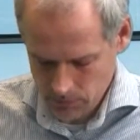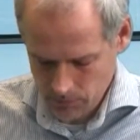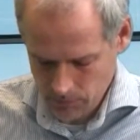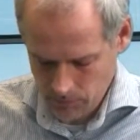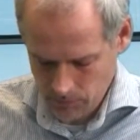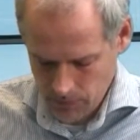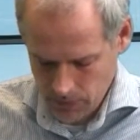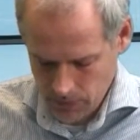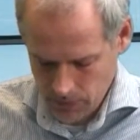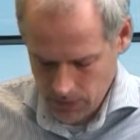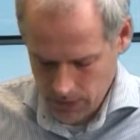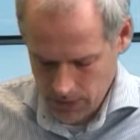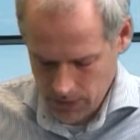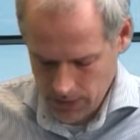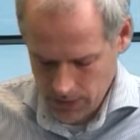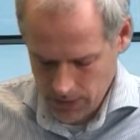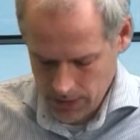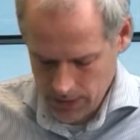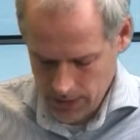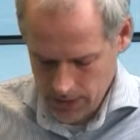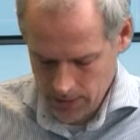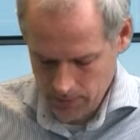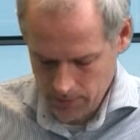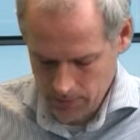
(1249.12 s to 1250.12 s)

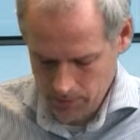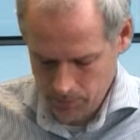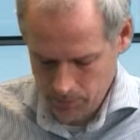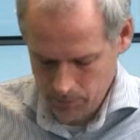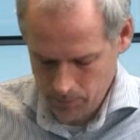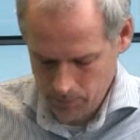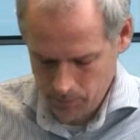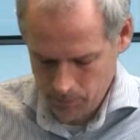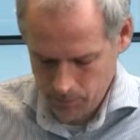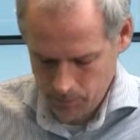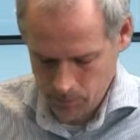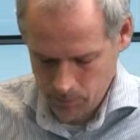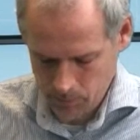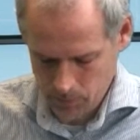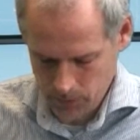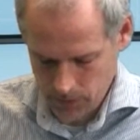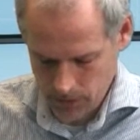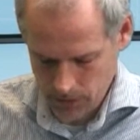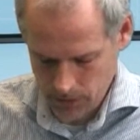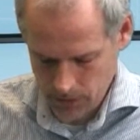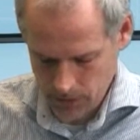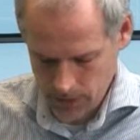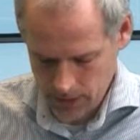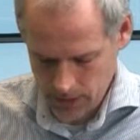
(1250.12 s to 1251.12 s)
And
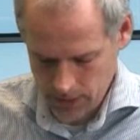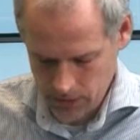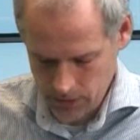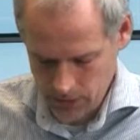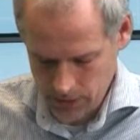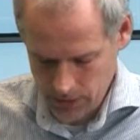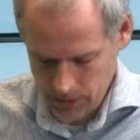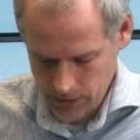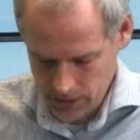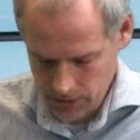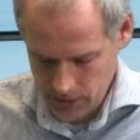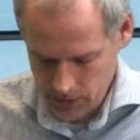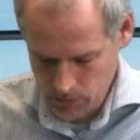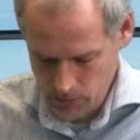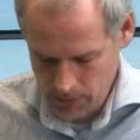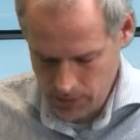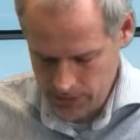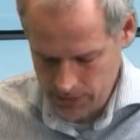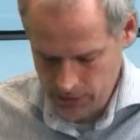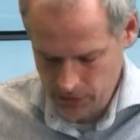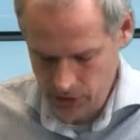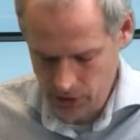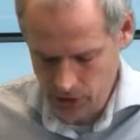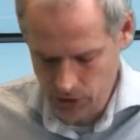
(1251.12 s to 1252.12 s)
you can go back
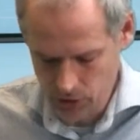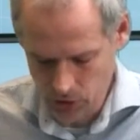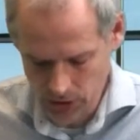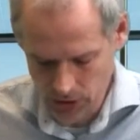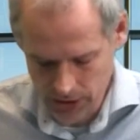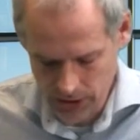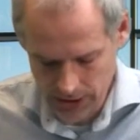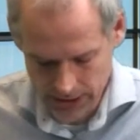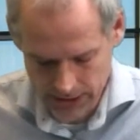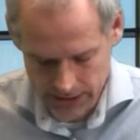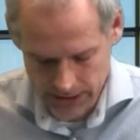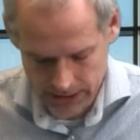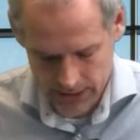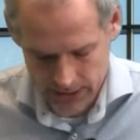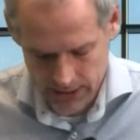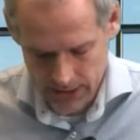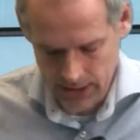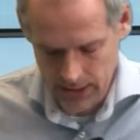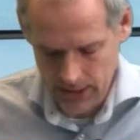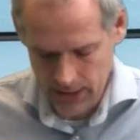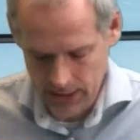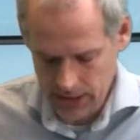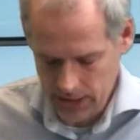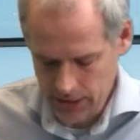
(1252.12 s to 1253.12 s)
to your own location.
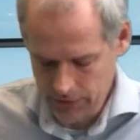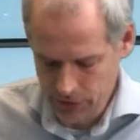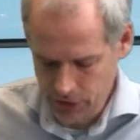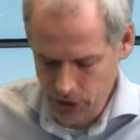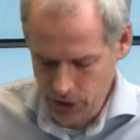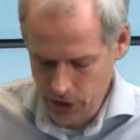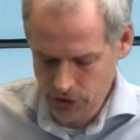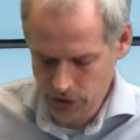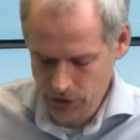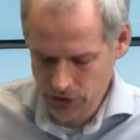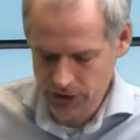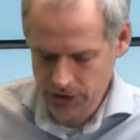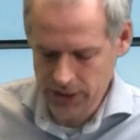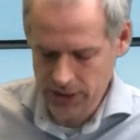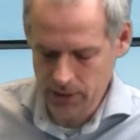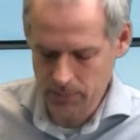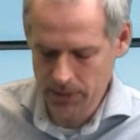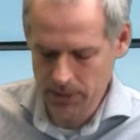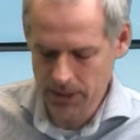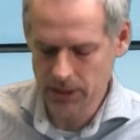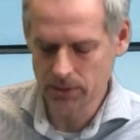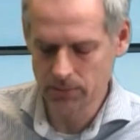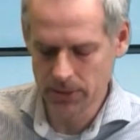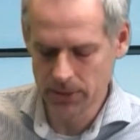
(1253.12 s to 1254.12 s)
If you don't see the
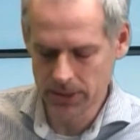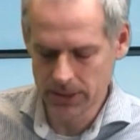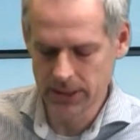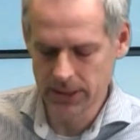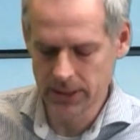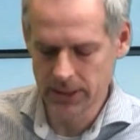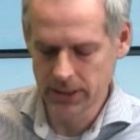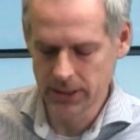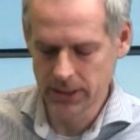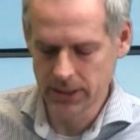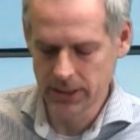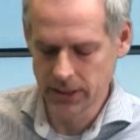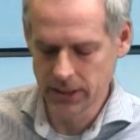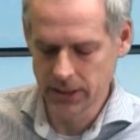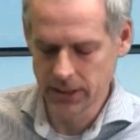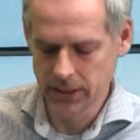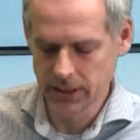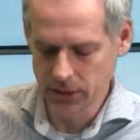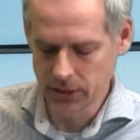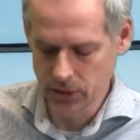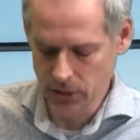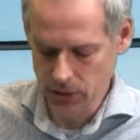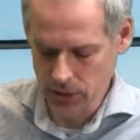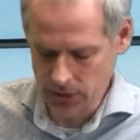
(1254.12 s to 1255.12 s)
measurements that you
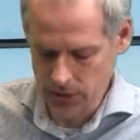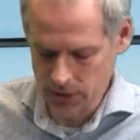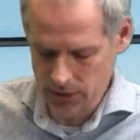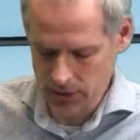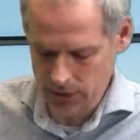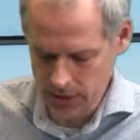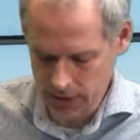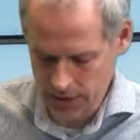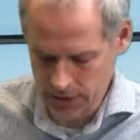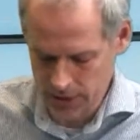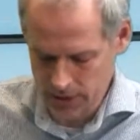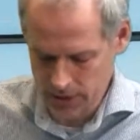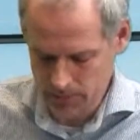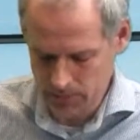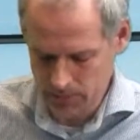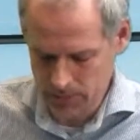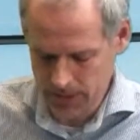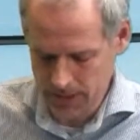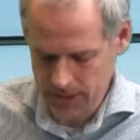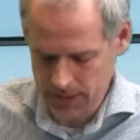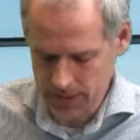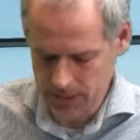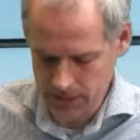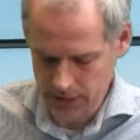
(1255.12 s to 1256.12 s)
are expecting, there's a
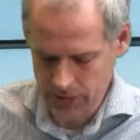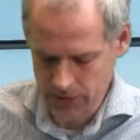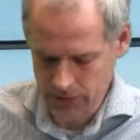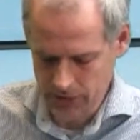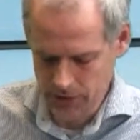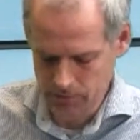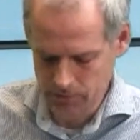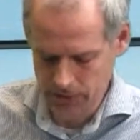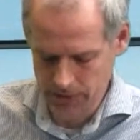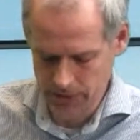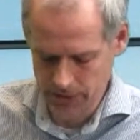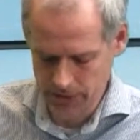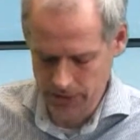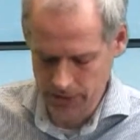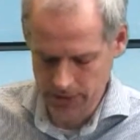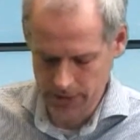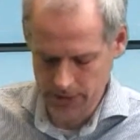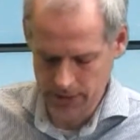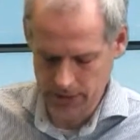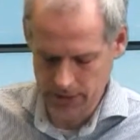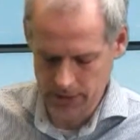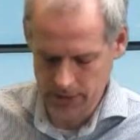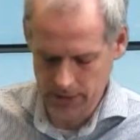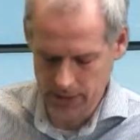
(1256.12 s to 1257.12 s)
filter button
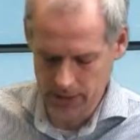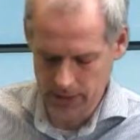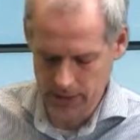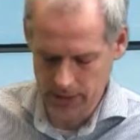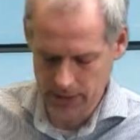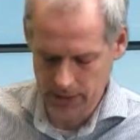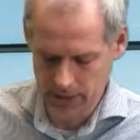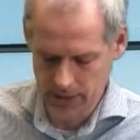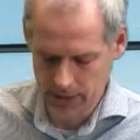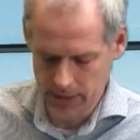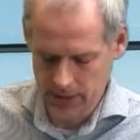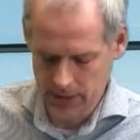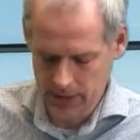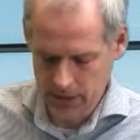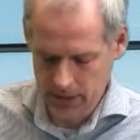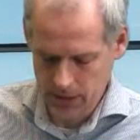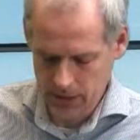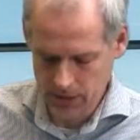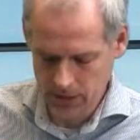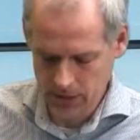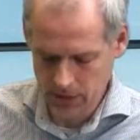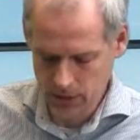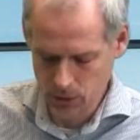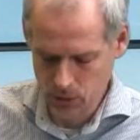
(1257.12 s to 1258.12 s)
on the
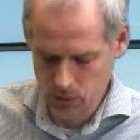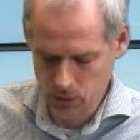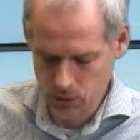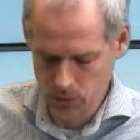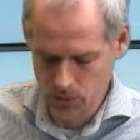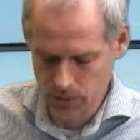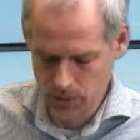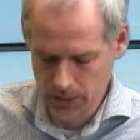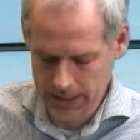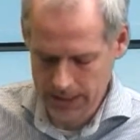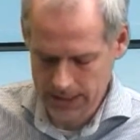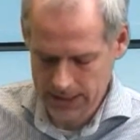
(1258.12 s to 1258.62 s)
lower right.